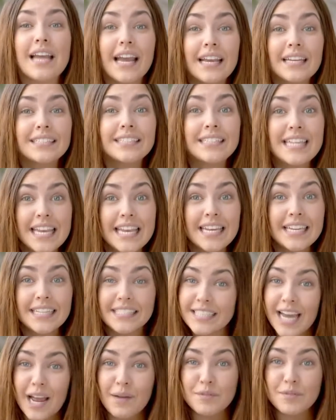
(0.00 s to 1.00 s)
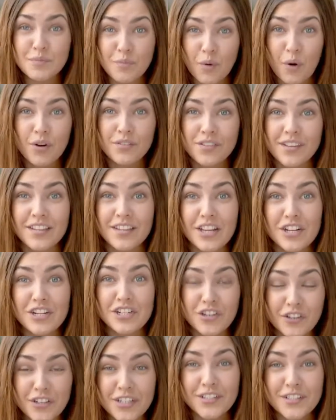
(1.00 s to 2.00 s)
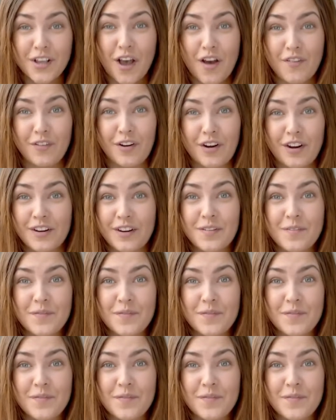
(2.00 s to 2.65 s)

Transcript: 19 times more than the insurance offer.